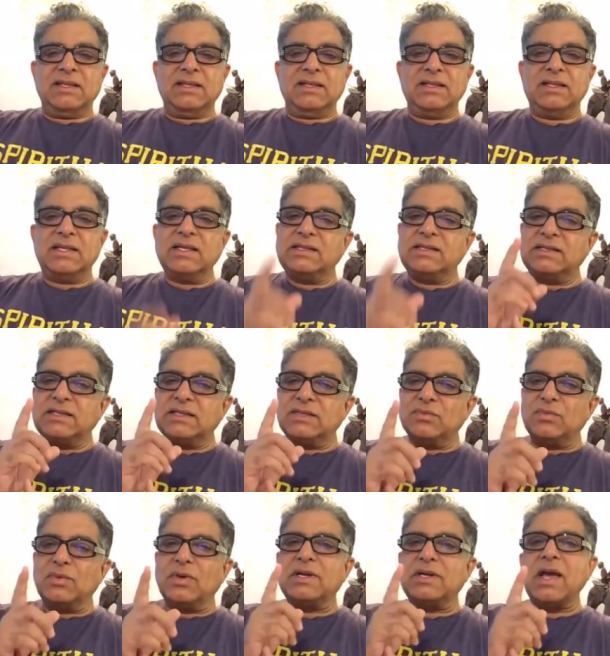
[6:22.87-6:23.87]
This
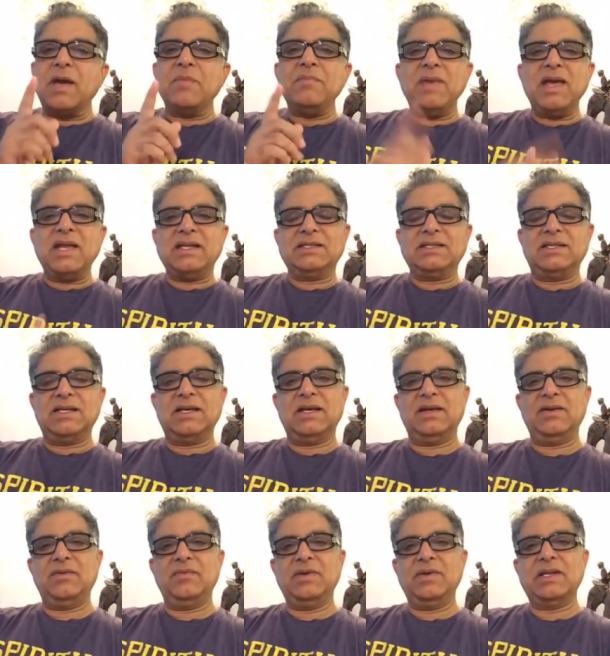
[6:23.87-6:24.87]
is what I meant
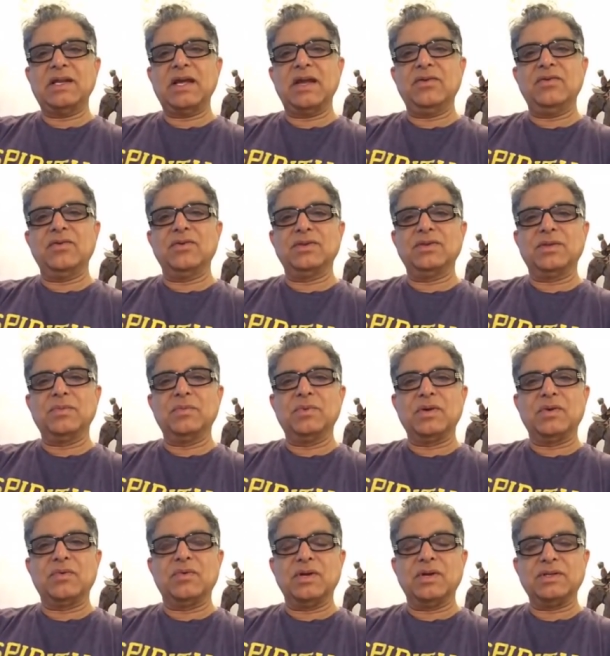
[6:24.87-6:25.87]
when I wrote the
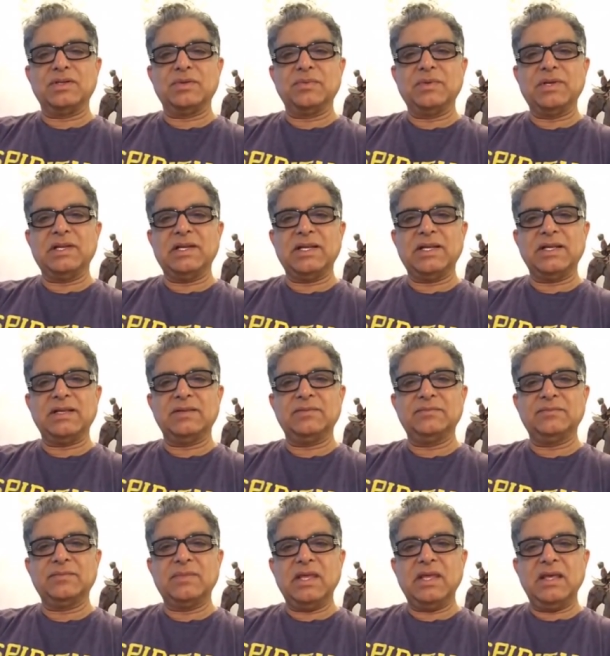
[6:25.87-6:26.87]
book Quantum Healing
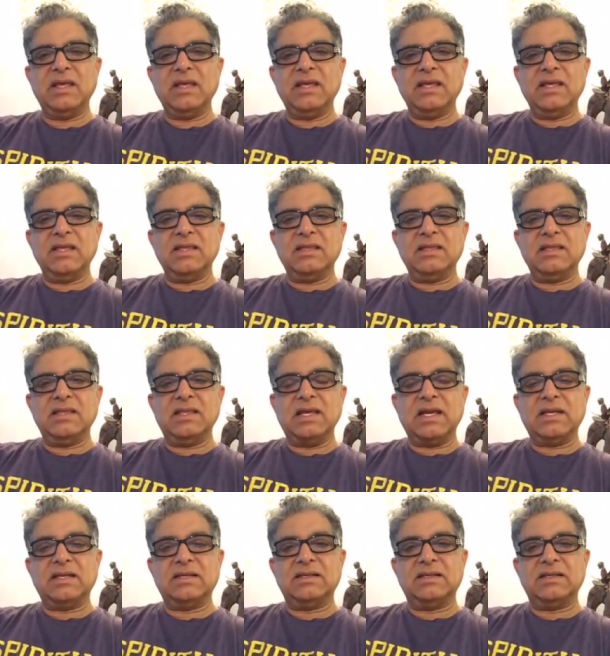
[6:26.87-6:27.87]

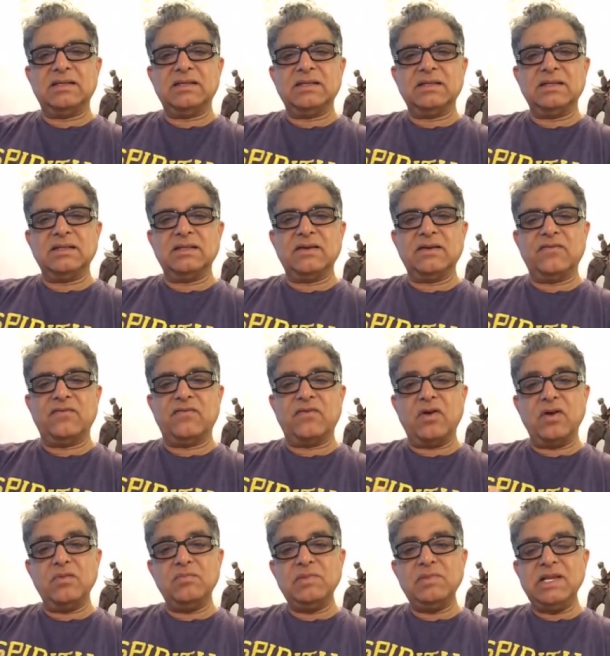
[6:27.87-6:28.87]
that the
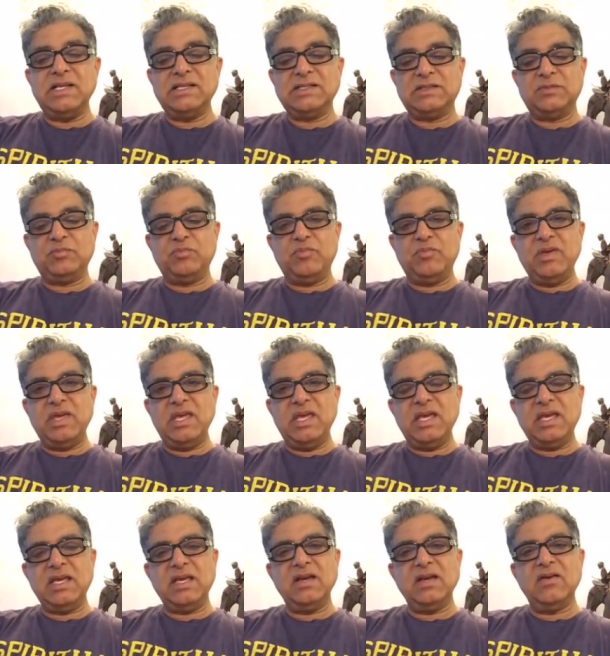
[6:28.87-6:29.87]
formless
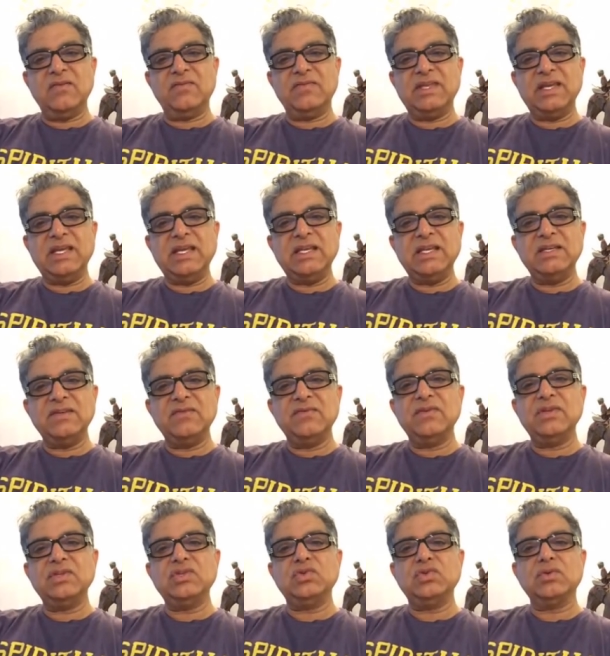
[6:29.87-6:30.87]
being of the
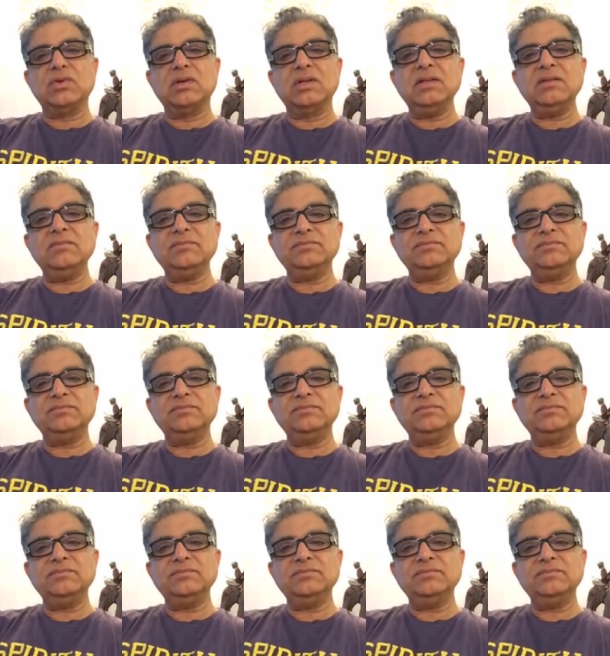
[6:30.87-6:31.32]
individual